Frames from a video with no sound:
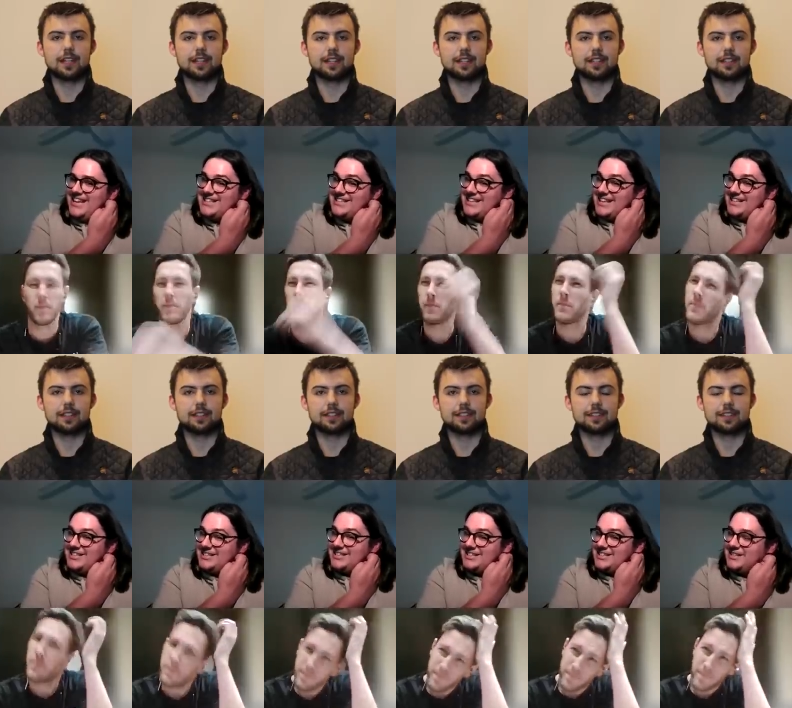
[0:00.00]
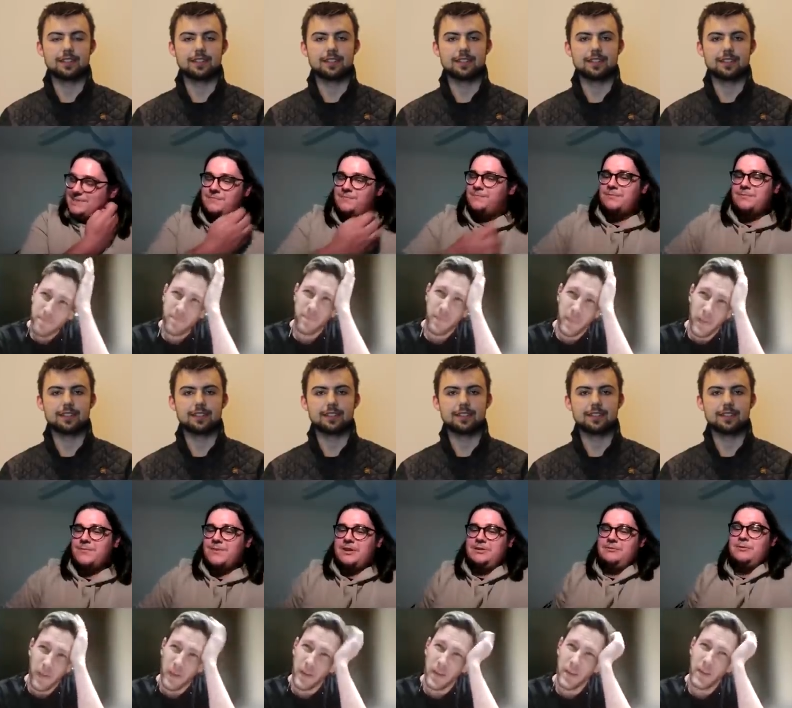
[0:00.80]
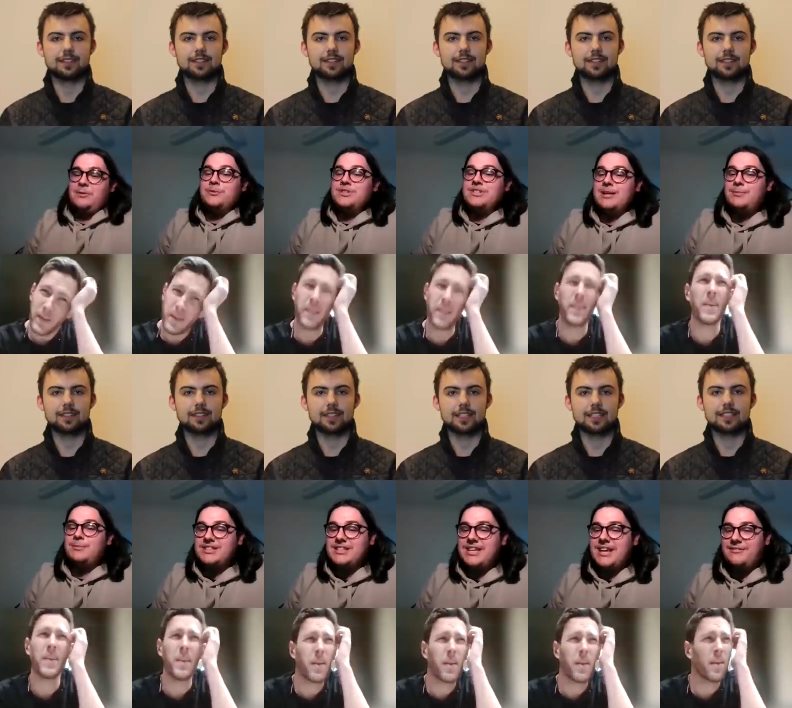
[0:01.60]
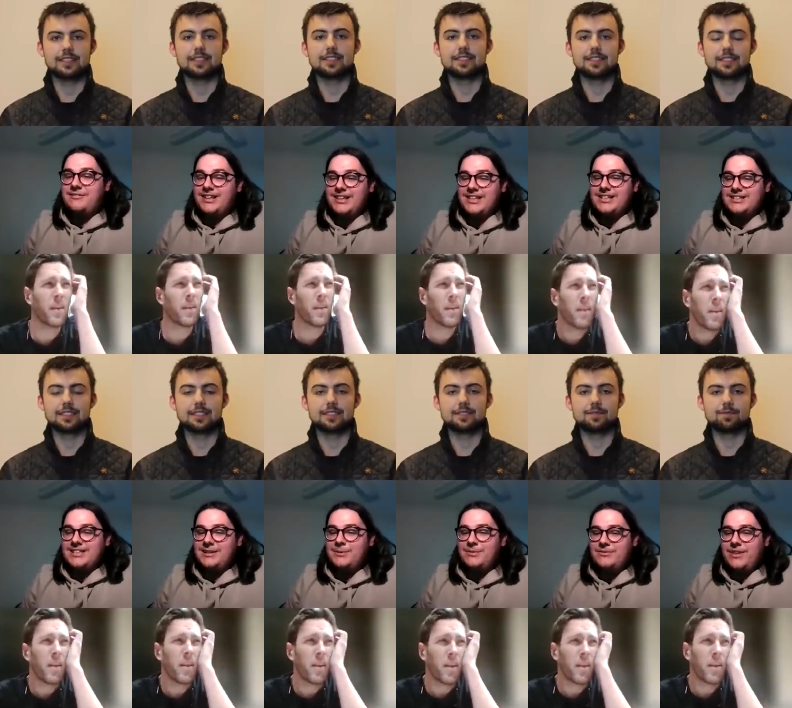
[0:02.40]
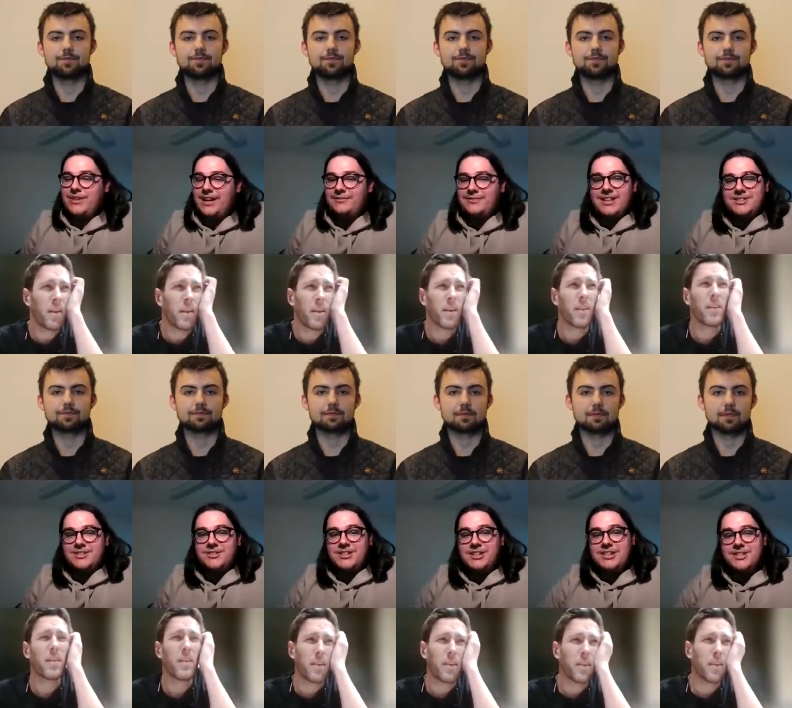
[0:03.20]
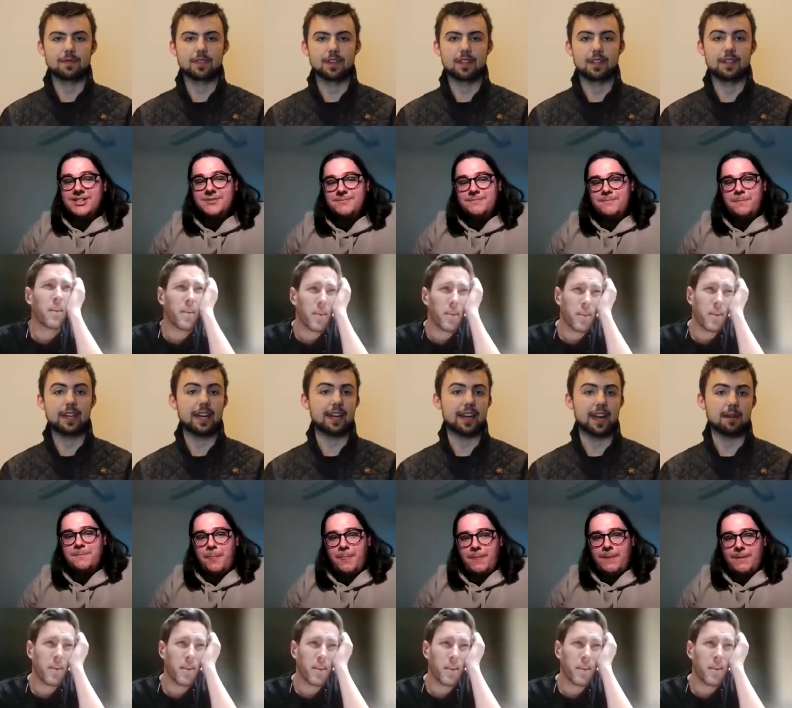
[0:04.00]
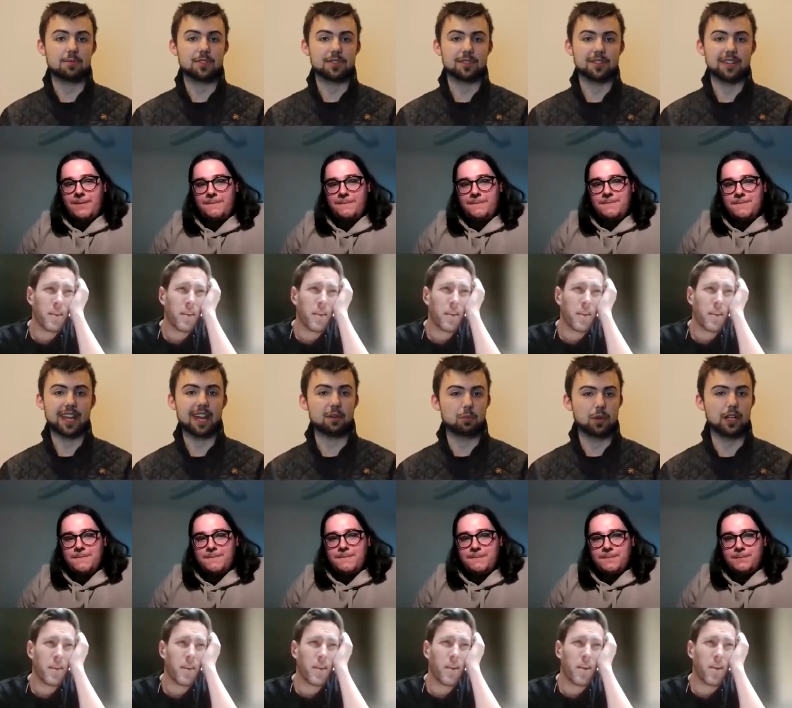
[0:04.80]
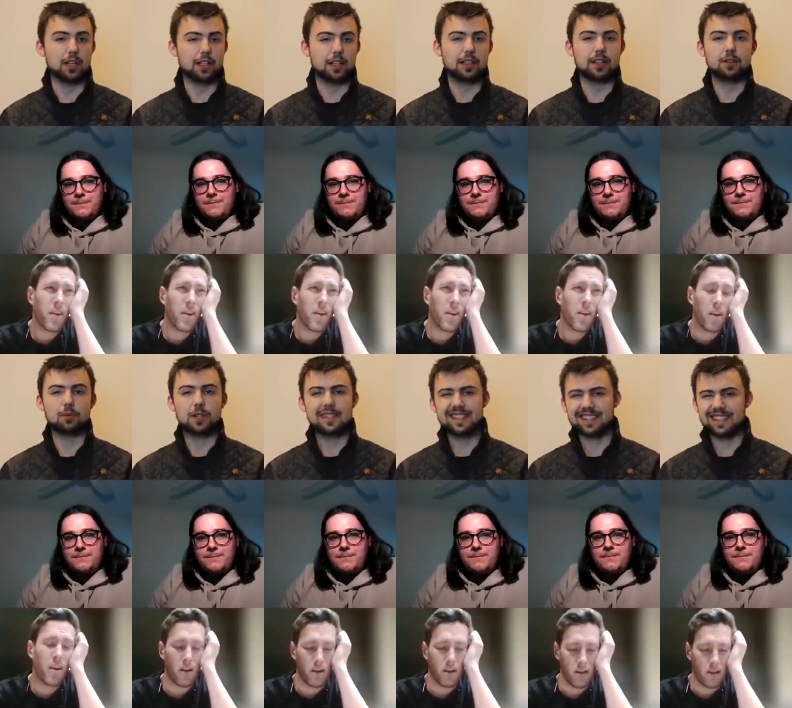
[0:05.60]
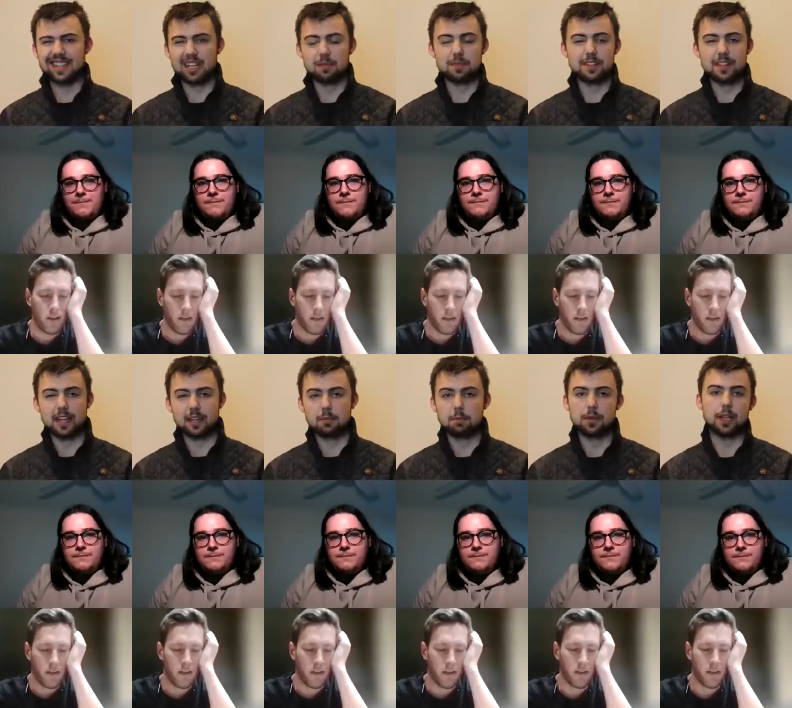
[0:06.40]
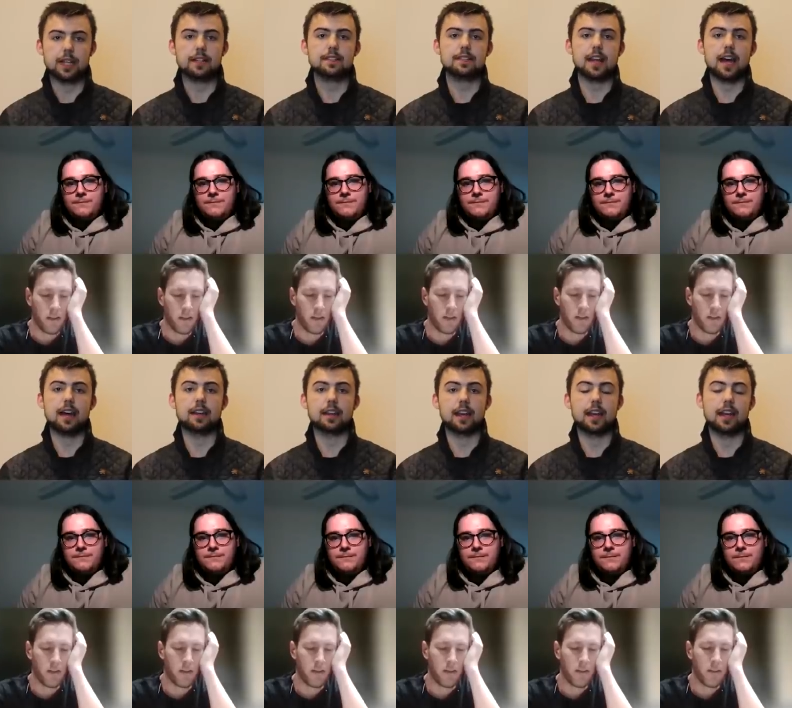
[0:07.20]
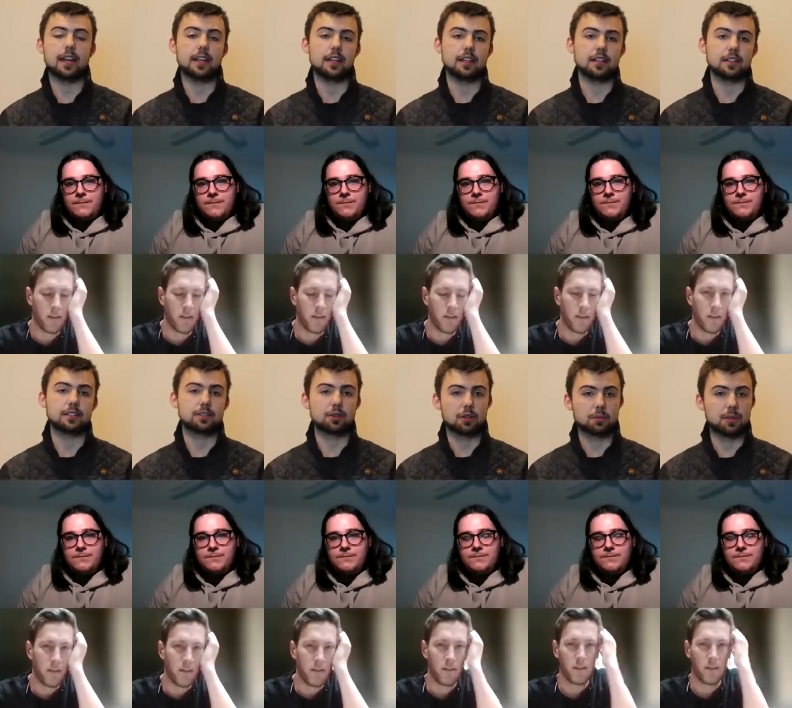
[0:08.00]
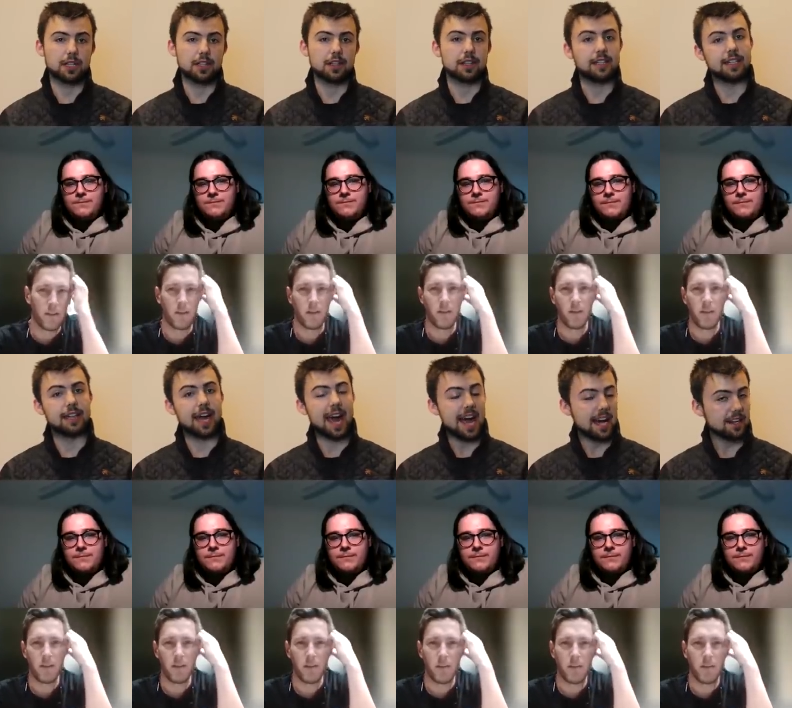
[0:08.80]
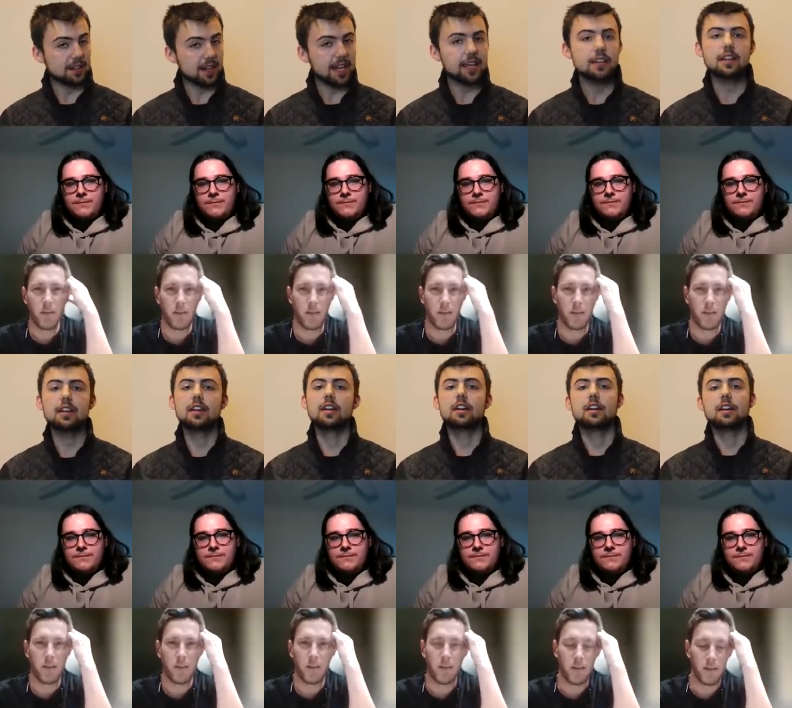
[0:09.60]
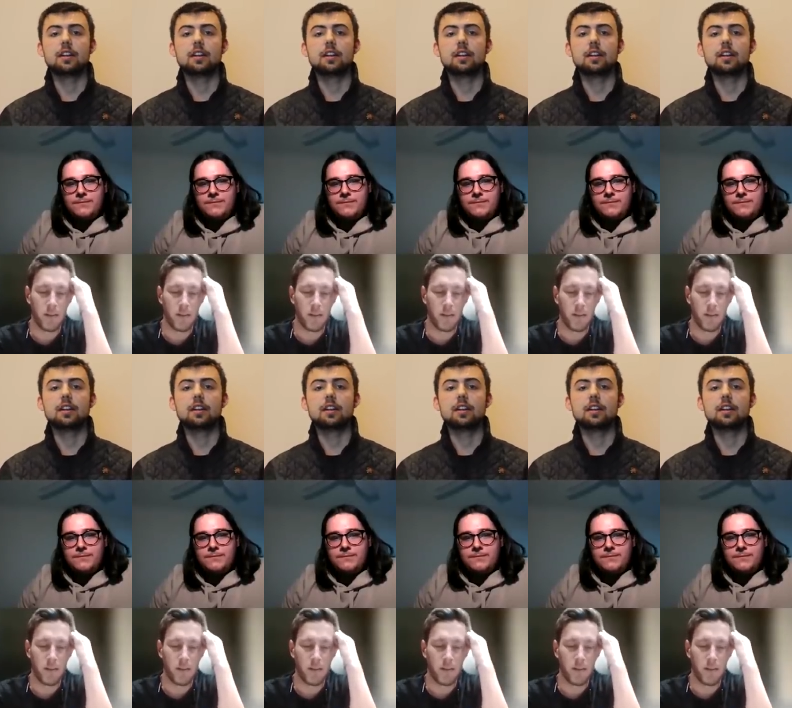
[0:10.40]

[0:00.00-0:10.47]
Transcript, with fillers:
Speaker 1: he's there to just ruin someone's day, really, isn't he, with that legendary legion?
Speaker 2: Yeah, absolutely. And Will, he did recently come second place at a tournament in Adelaide